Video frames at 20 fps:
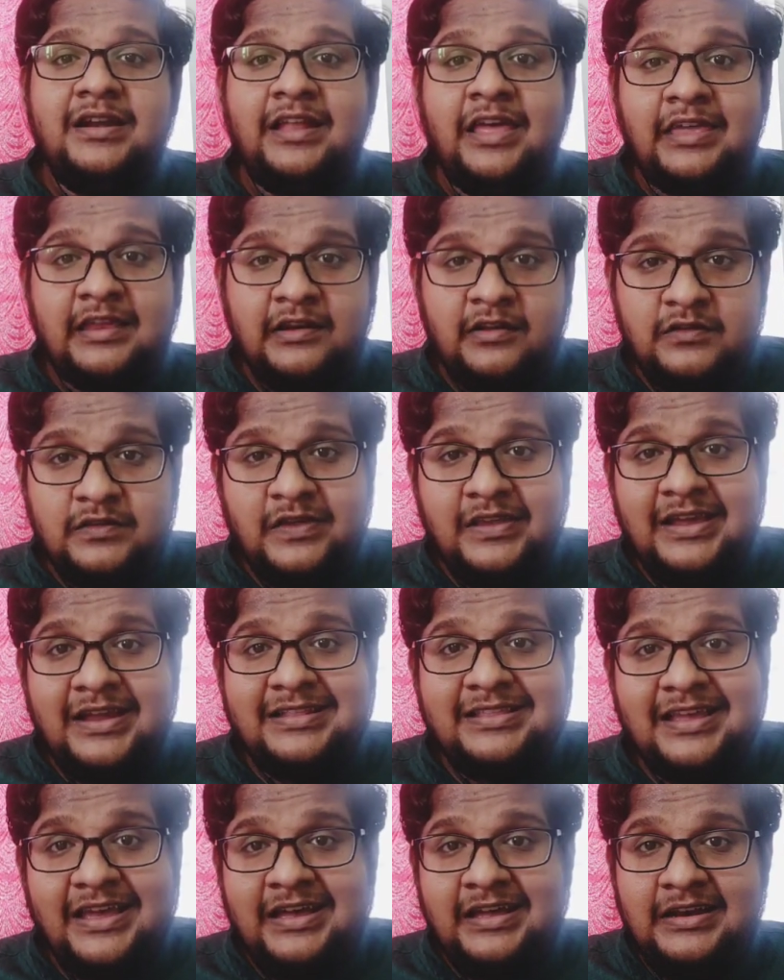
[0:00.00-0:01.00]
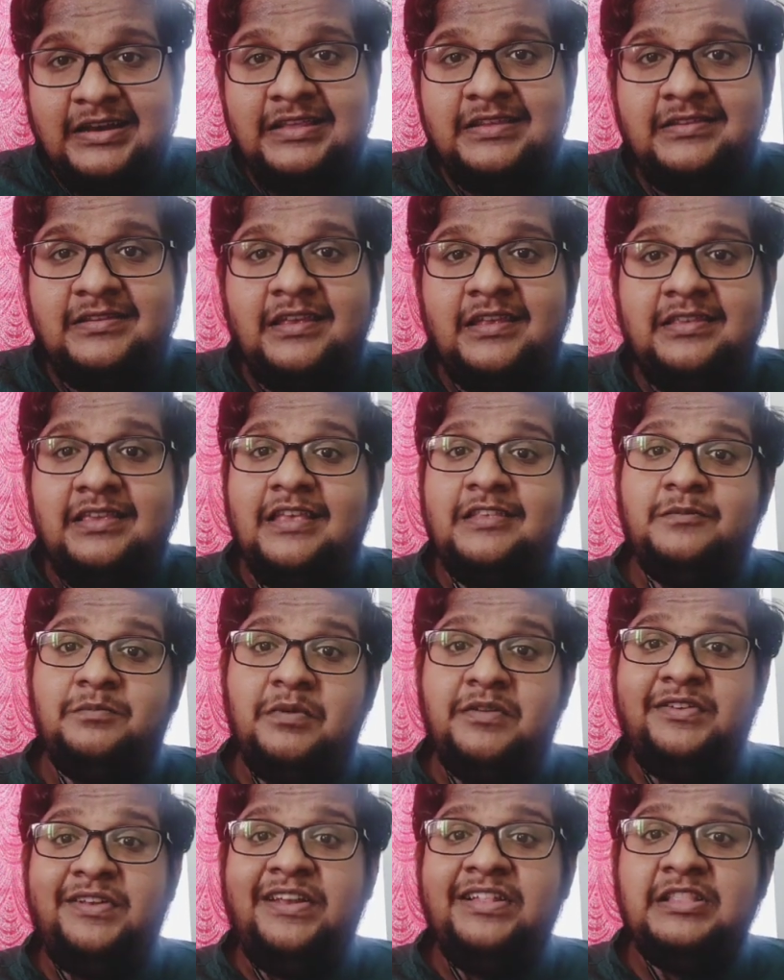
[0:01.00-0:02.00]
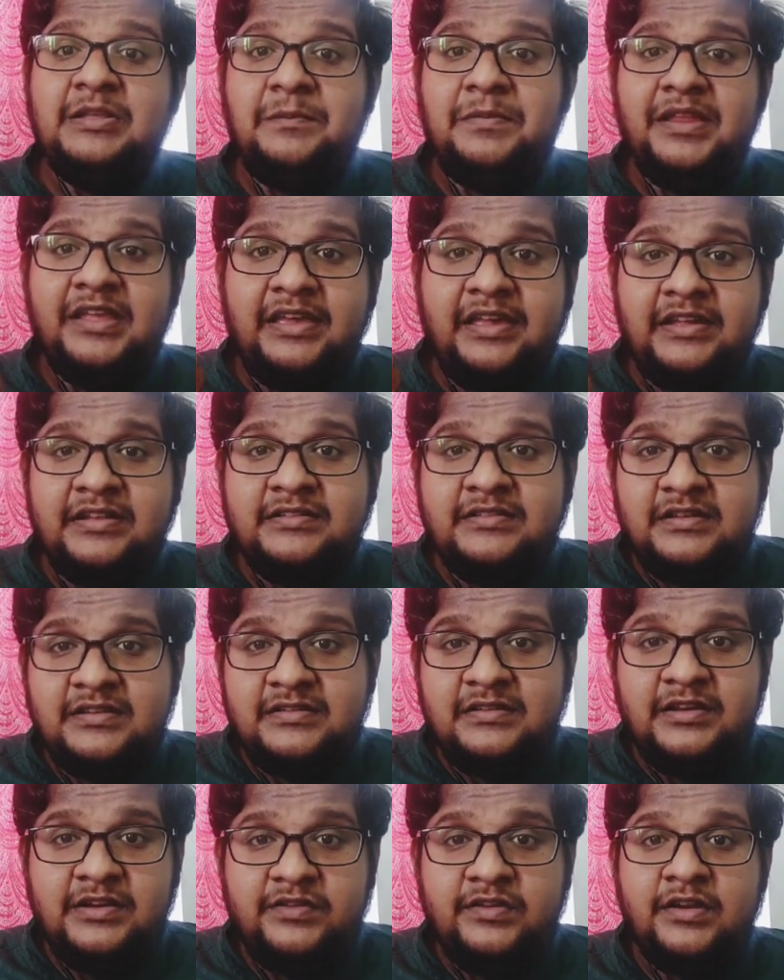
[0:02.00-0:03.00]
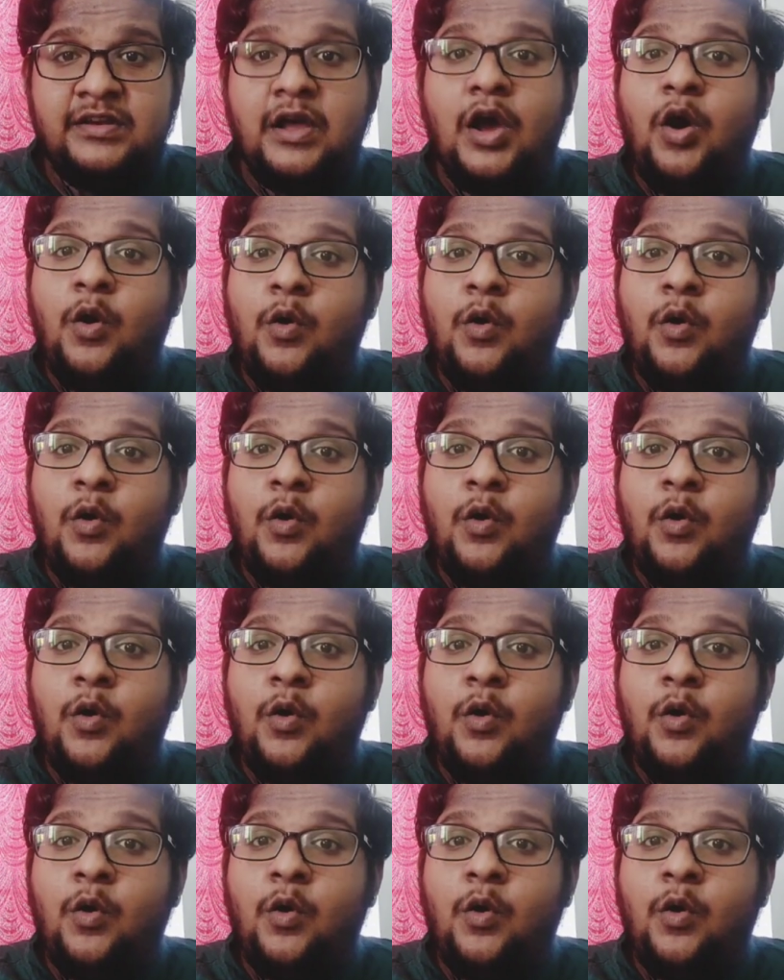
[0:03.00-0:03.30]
diagnosing at early stage, especially in the precancerous lesion,